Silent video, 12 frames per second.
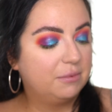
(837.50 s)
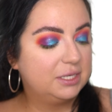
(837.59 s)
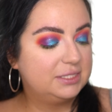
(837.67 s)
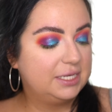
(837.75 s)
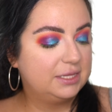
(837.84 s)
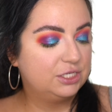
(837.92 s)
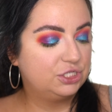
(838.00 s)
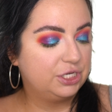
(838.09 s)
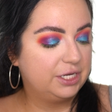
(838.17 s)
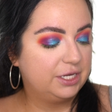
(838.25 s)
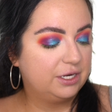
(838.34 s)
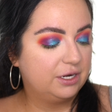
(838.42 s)
I'm gonna take the
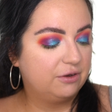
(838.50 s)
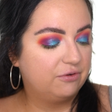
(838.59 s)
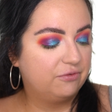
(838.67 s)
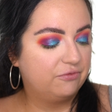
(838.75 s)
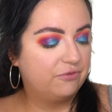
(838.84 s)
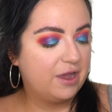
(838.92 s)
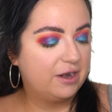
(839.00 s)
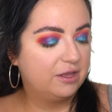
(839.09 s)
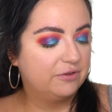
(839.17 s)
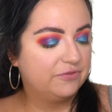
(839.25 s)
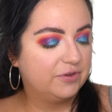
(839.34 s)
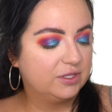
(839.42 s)
shade
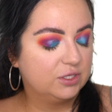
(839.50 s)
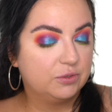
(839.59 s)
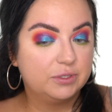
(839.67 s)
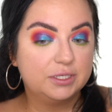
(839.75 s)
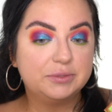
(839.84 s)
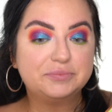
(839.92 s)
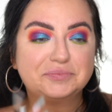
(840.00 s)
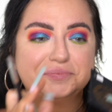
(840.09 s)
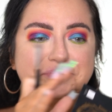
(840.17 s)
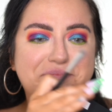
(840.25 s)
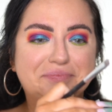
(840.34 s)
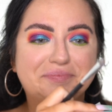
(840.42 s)
Rana Valona.
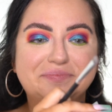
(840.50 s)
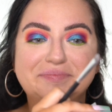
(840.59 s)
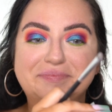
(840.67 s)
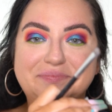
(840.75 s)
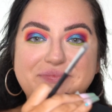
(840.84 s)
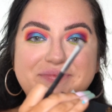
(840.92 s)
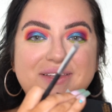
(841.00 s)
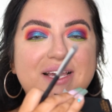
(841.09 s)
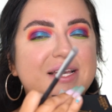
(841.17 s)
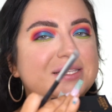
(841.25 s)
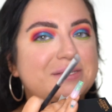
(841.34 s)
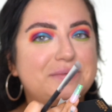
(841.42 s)

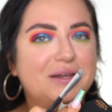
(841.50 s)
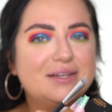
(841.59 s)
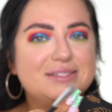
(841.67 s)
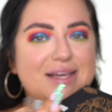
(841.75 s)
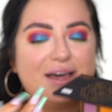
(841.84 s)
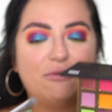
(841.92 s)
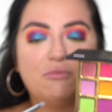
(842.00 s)
To be honest, I don't